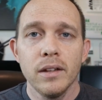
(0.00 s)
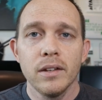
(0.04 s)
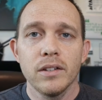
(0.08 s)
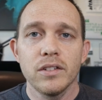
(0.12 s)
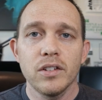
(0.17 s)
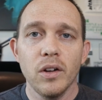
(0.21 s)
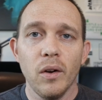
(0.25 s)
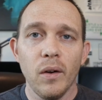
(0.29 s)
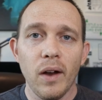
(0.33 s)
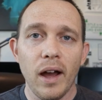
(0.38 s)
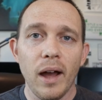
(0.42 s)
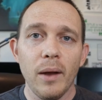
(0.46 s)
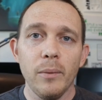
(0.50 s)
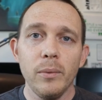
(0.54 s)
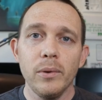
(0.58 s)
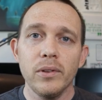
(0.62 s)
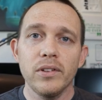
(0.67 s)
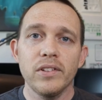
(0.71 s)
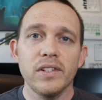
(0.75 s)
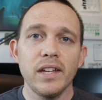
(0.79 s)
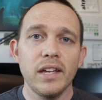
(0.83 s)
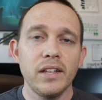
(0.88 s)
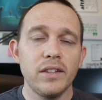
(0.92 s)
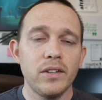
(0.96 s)
So I will
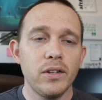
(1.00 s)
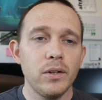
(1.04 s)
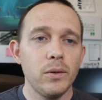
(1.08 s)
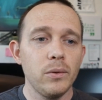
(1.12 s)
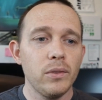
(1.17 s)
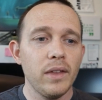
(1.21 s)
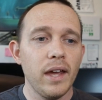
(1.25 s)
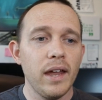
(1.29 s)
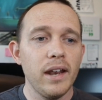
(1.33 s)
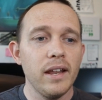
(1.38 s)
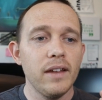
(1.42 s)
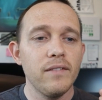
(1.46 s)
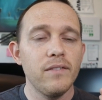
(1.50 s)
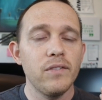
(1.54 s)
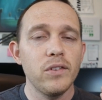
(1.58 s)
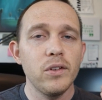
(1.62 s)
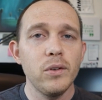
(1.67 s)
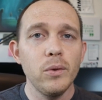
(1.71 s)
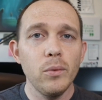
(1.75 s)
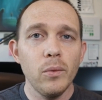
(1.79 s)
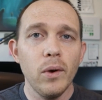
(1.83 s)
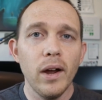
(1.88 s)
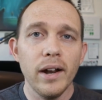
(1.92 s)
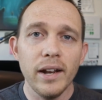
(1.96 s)
say too that if
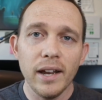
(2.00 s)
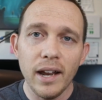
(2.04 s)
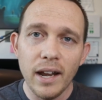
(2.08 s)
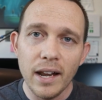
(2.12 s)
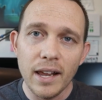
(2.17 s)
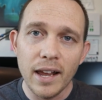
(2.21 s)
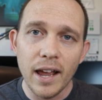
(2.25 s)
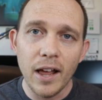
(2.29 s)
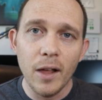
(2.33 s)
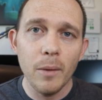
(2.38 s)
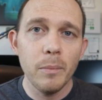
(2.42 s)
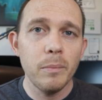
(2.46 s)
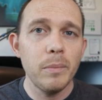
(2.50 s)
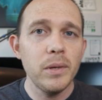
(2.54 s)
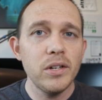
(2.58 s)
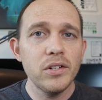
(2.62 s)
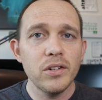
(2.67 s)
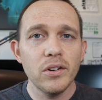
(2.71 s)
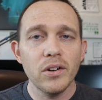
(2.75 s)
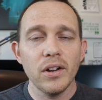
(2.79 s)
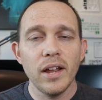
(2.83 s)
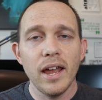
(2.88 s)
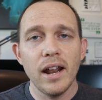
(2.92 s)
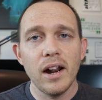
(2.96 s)
you want any help, be
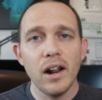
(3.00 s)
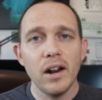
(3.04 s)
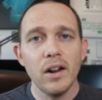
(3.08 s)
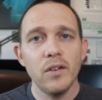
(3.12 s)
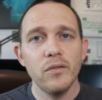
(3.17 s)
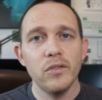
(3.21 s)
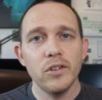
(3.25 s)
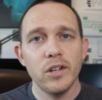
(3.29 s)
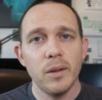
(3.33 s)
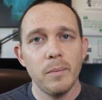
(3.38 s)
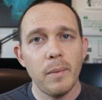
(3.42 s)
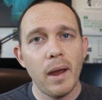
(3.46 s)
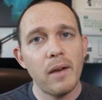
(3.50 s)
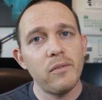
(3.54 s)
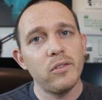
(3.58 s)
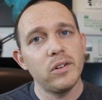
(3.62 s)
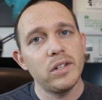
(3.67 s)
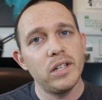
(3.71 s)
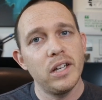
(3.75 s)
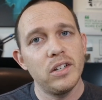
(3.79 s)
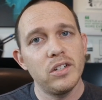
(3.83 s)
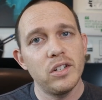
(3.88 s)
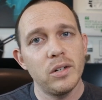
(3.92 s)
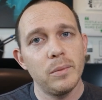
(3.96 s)
sure to head on over to
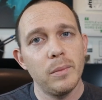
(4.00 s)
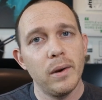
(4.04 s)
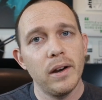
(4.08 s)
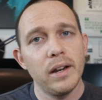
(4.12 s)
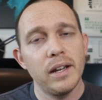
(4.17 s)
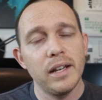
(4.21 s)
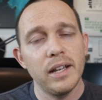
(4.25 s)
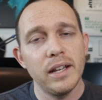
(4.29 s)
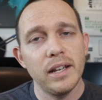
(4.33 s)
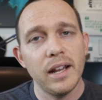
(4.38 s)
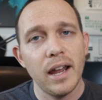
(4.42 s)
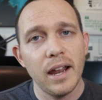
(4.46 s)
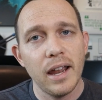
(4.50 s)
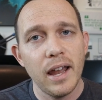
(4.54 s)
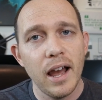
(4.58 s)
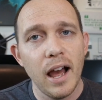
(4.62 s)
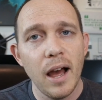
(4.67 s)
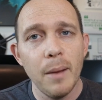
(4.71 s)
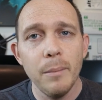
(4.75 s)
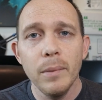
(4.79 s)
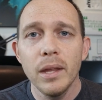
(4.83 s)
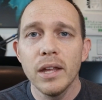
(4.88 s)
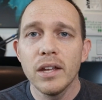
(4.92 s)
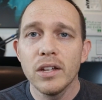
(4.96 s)

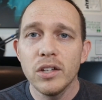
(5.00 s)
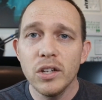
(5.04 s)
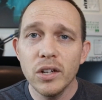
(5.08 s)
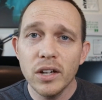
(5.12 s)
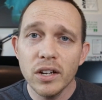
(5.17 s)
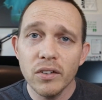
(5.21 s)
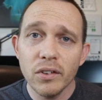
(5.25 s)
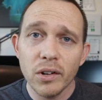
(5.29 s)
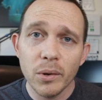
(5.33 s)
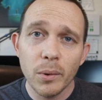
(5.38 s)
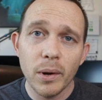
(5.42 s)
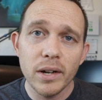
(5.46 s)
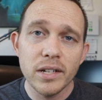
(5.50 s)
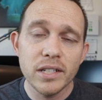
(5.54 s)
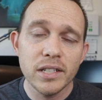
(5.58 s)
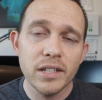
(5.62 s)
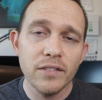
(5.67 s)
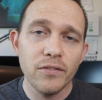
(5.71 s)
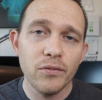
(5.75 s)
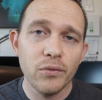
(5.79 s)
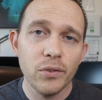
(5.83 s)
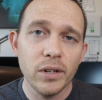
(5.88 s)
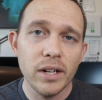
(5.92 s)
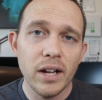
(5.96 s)
maverickdigitalmarketing.com. You can request a
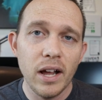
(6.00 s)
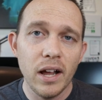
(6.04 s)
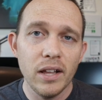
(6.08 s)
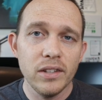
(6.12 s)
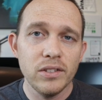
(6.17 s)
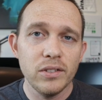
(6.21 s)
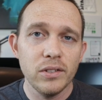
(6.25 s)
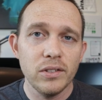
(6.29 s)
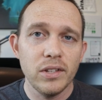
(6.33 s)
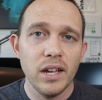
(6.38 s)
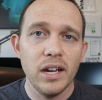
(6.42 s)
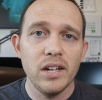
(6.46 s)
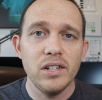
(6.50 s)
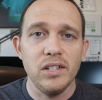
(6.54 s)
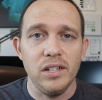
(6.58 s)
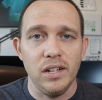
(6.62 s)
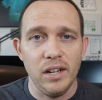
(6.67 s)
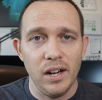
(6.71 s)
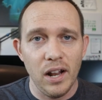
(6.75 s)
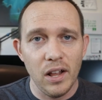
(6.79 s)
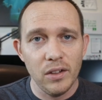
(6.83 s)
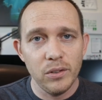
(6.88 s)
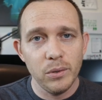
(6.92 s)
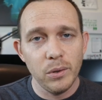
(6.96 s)
free
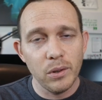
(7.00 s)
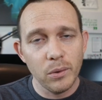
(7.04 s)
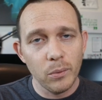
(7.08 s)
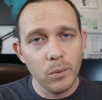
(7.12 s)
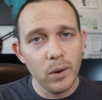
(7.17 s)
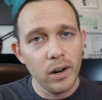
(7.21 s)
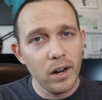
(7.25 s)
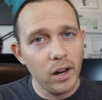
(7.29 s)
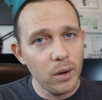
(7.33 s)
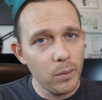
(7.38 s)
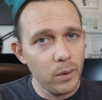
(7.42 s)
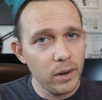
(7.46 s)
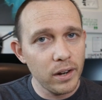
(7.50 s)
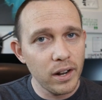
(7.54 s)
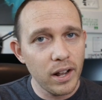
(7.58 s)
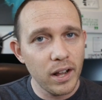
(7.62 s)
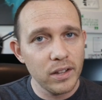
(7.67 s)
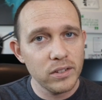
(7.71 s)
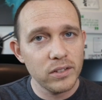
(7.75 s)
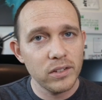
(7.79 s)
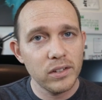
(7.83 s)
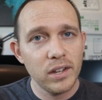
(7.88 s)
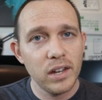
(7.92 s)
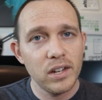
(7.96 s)
consultation. I'll do a one-on-one
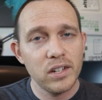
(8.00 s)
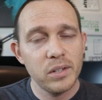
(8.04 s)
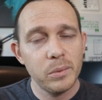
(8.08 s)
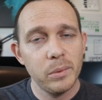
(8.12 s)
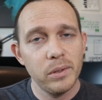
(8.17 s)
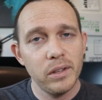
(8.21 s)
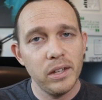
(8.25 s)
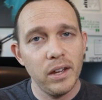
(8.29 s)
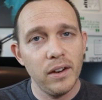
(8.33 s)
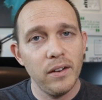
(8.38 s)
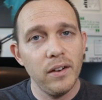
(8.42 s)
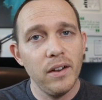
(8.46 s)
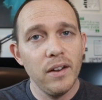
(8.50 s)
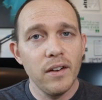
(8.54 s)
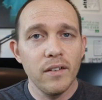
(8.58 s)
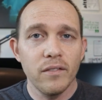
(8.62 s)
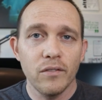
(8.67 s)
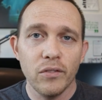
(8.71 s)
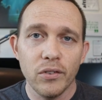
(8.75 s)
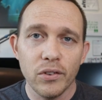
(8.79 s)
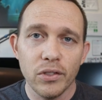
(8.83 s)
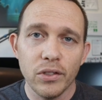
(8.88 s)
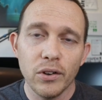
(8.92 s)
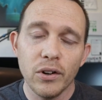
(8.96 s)
consultation with you
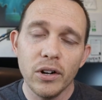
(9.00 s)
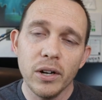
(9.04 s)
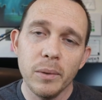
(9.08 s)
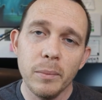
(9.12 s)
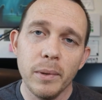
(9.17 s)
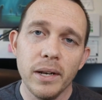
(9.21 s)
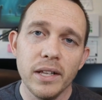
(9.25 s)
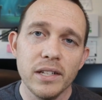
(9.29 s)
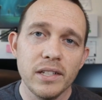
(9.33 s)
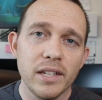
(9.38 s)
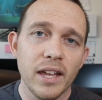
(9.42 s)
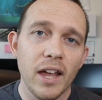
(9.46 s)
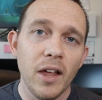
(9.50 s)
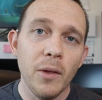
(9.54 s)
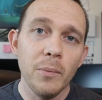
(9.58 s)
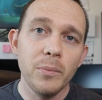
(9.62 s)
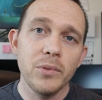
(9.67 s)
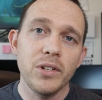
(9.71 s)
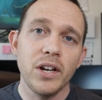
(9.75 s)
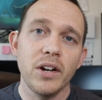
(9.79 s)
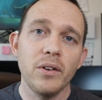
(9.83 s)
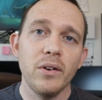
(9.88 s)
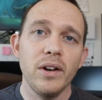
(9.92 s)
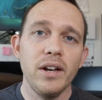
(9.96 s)
for 30 minutes to help
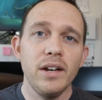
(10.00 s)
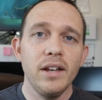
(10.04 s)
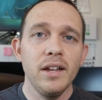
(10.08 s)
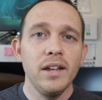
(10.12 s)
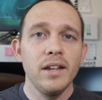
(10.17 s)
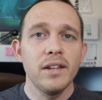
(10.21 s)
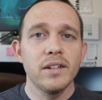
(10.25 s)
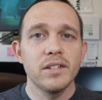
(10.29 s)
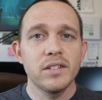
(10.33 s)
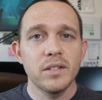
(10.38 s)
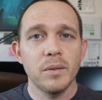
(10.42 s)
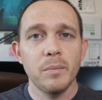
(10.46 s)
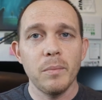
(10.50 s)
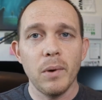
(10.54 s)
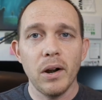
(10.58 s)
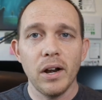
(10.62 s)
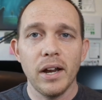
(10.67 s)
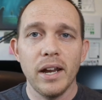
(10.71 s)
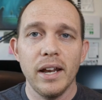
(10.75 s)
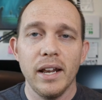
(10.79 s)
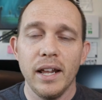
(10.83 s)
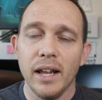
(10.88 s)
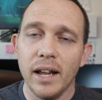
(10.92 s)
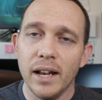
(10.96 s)
generate some
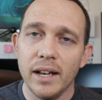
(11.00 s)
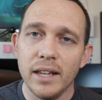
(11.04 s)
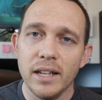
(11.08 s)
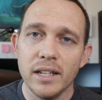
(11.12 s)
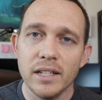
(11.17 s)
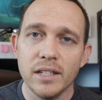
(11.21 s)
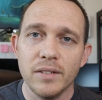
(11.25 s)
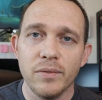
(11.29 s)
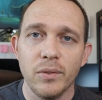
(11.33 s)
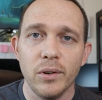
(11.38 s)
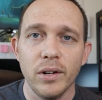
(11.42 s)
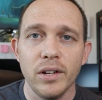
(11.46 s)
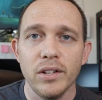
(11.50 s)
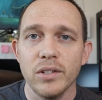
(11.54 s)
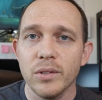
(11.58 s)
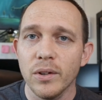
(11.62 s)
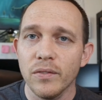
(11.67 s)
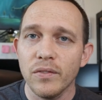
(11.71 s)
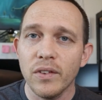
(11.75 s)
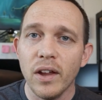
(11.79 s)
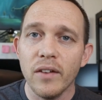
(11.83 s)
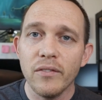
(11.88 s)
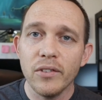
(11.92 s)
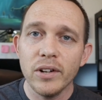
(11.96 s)
marketing ideas for you. So
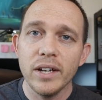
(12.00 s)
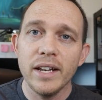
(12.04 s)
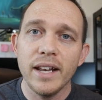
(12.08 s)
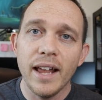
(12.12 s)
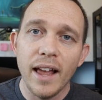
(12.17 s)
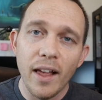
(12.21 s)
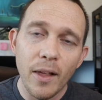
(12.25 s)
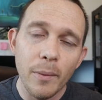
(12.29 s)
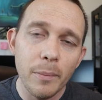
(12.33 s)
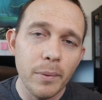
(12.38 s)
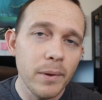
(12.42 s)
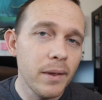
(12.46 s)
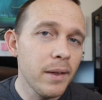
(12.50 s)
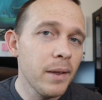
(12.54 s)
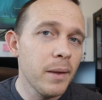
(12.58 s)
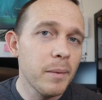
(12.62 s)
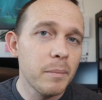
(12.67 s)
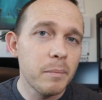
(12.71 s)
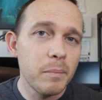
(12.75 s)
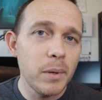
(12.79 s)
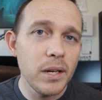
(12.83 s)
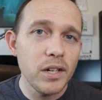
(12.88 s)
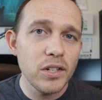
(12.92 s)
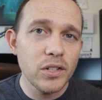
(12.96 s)
if you ever need help,
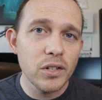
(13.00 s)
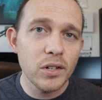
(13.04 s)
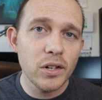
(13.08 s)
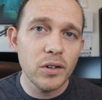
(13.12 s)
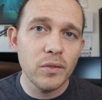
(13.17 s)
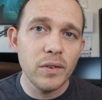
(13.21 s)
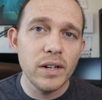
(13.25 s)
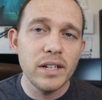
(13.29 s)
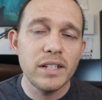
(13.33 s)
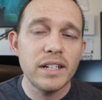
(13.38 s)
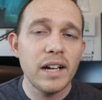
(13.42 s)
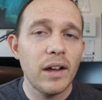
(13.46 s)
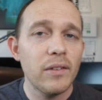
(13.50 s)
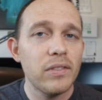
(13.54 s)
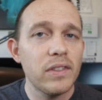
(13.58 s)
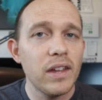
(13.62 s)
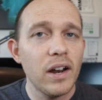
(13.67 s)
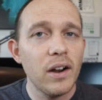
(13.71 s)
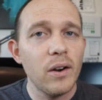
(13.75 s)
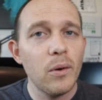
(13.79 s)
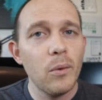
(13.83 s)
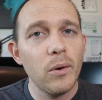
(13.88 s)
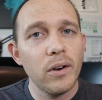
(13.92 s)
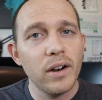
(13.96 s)
be sure to reach out
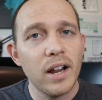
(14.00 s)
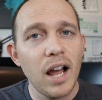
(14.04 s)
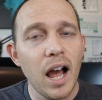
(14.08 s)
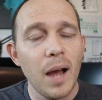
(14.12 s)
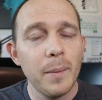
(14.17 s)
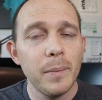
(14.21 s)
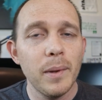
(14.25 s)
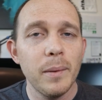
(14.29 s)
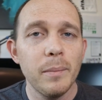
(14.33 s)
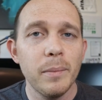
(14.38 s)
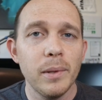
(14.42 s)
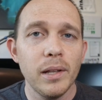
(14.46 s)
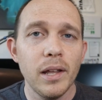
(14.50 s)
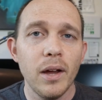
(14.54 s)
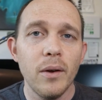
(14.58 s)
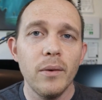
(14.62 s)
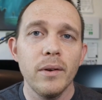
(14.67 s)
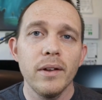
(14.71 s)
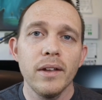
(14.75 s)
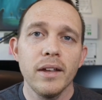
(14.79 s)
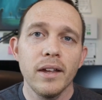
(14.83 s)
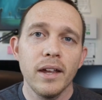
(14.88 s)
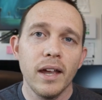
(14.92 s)
there or comment below.